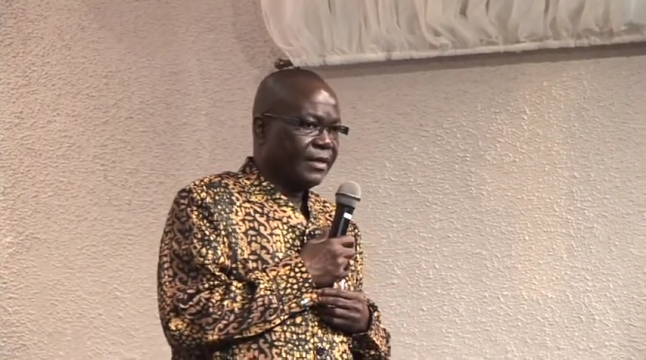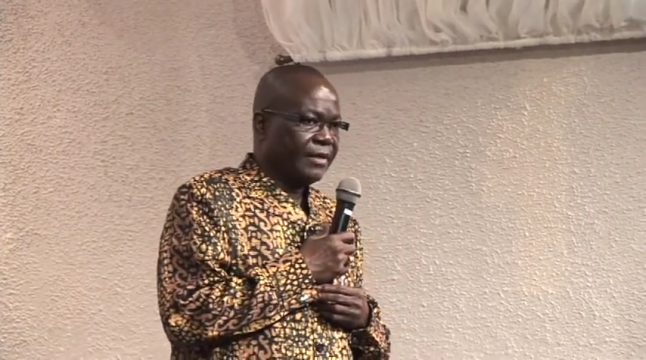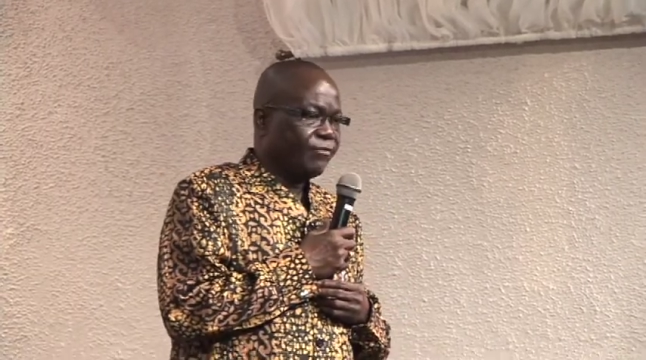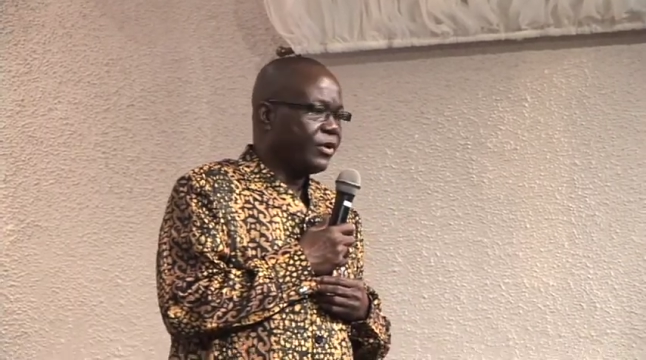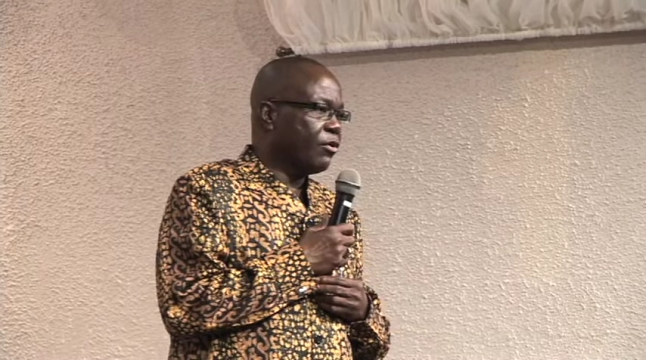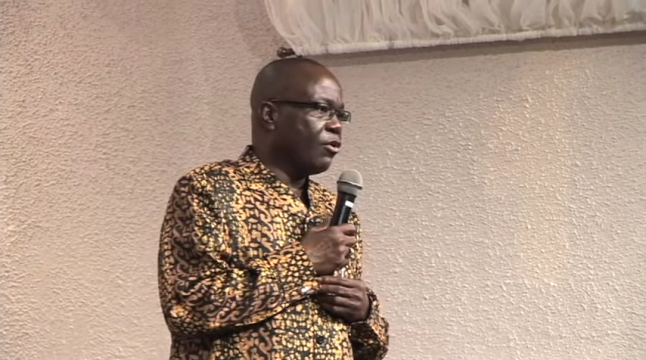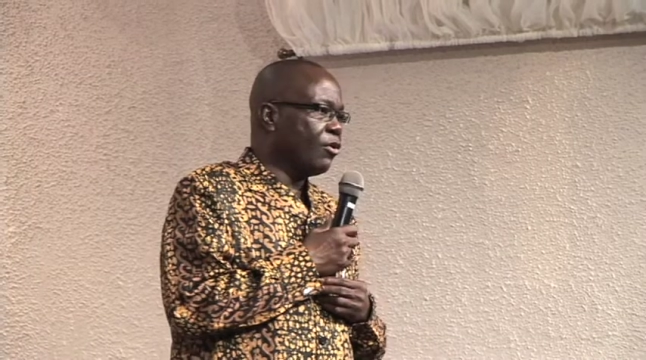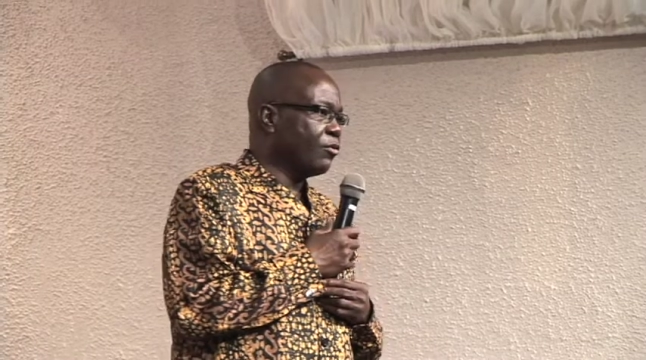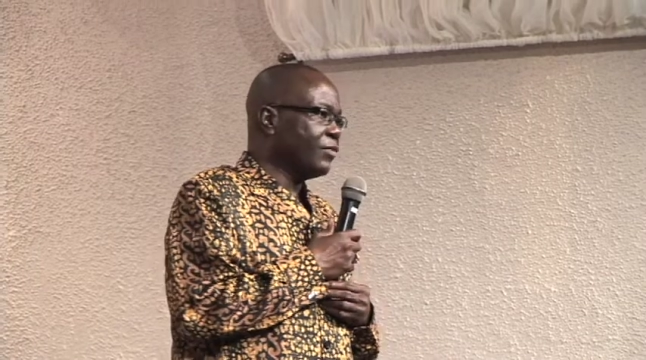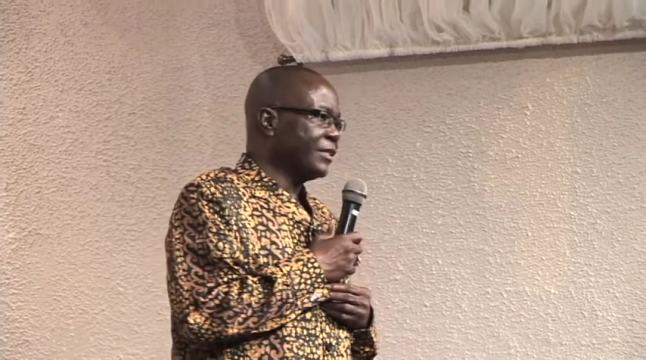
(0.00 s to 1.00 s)
If we
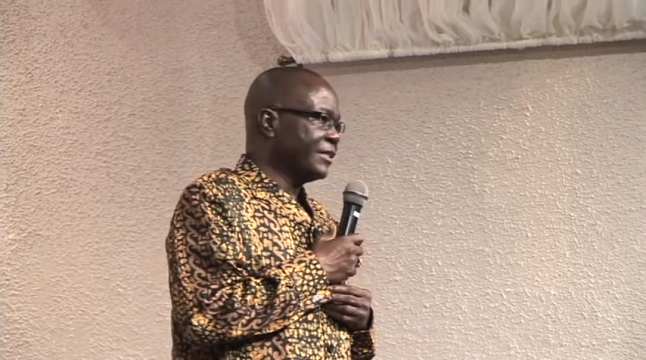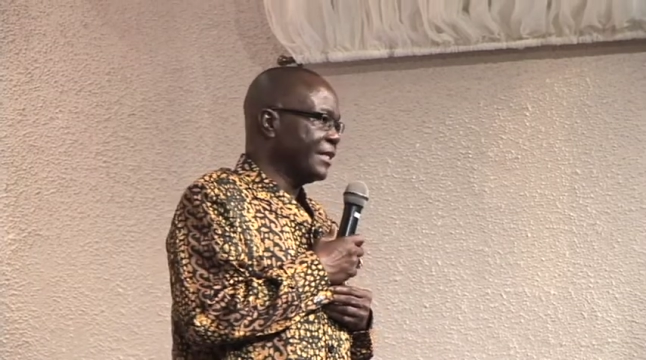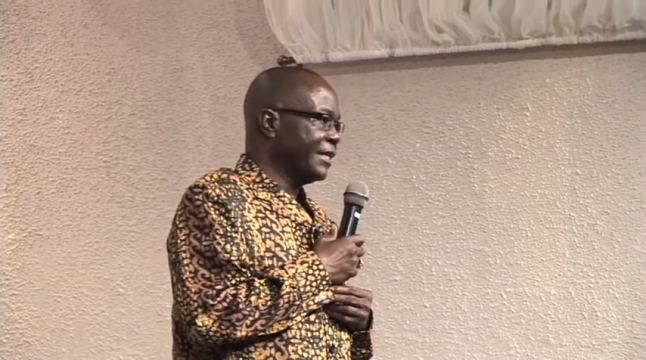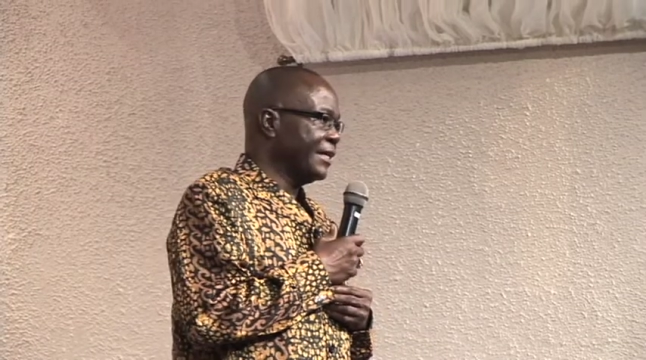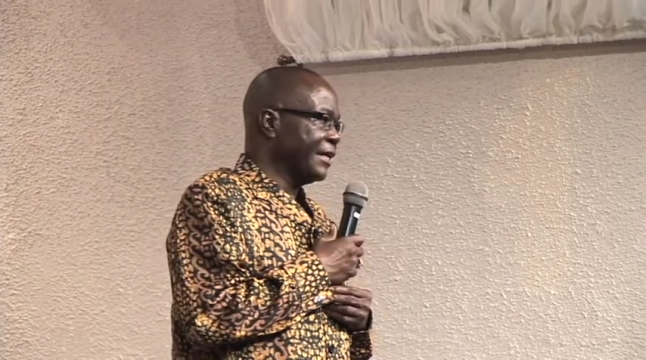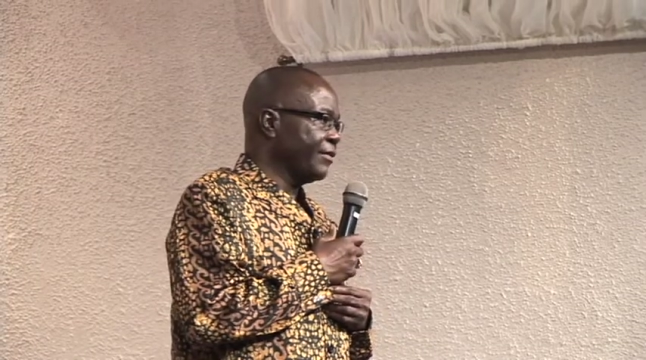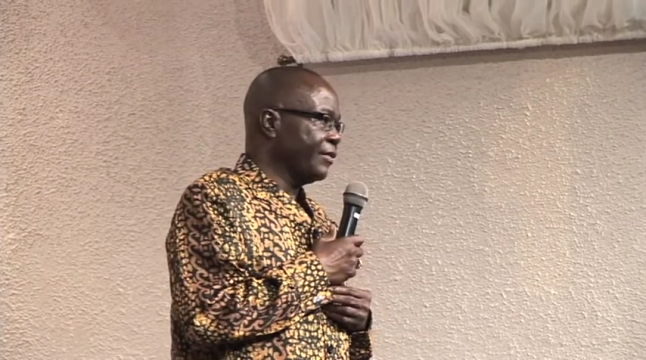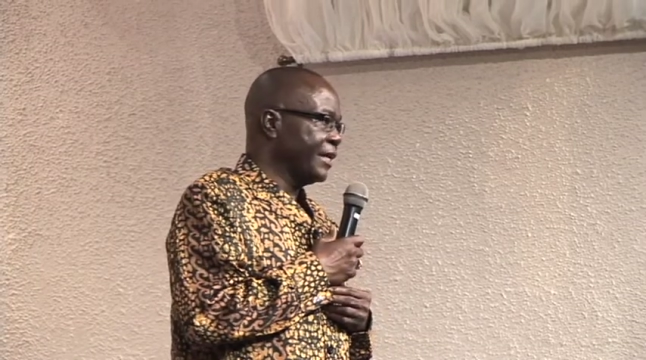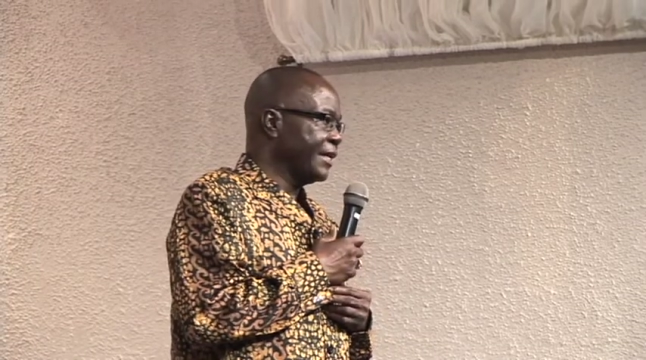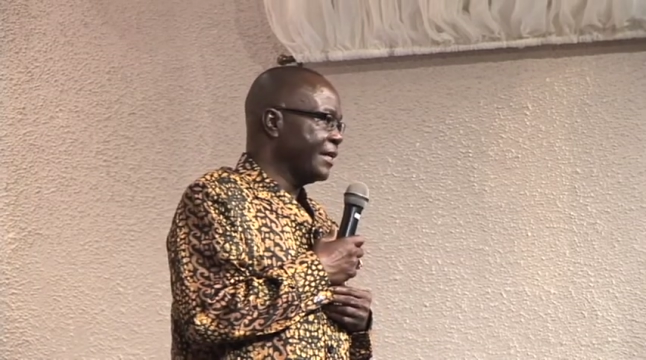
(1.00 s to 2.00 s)
all were sitting here
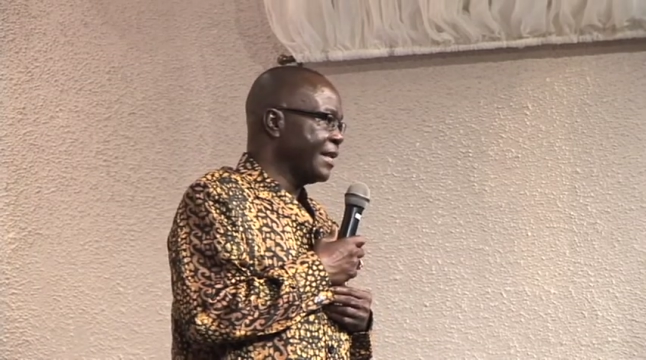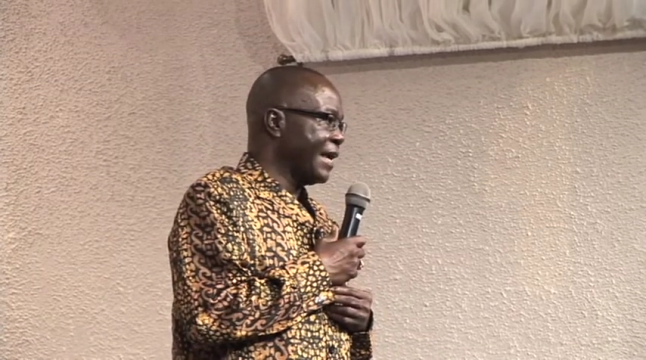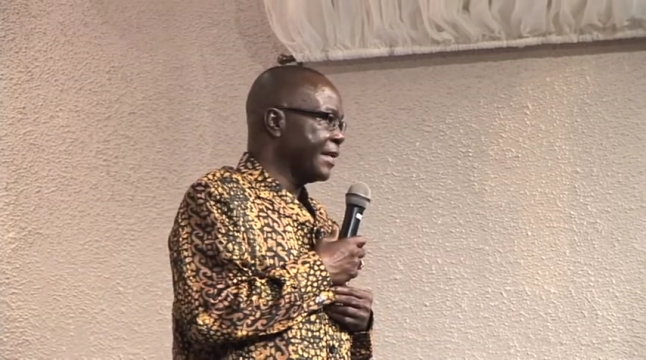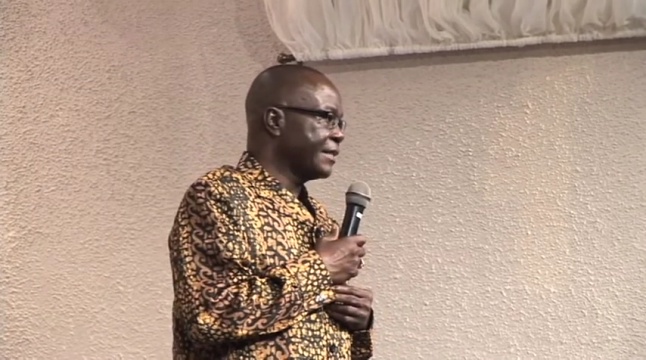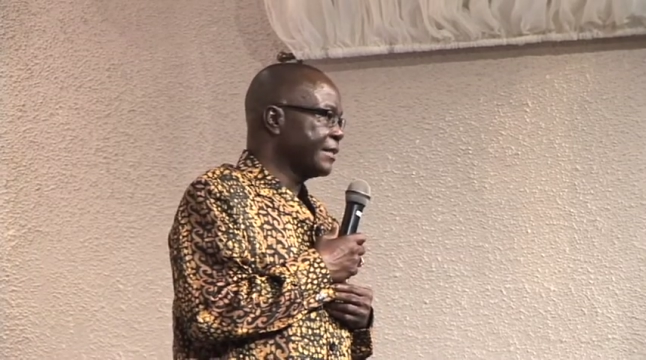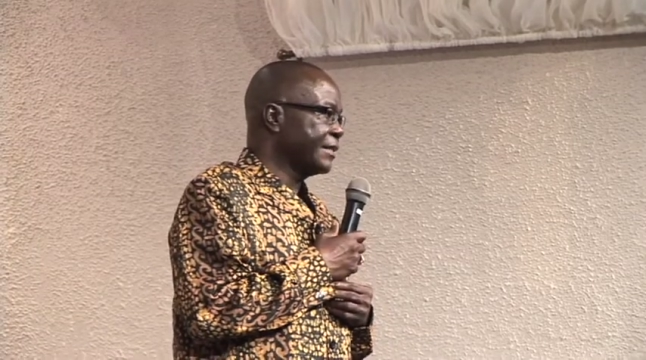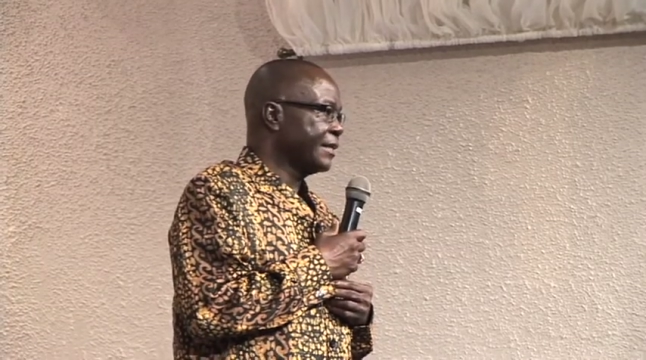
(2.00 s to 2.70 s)
thinking that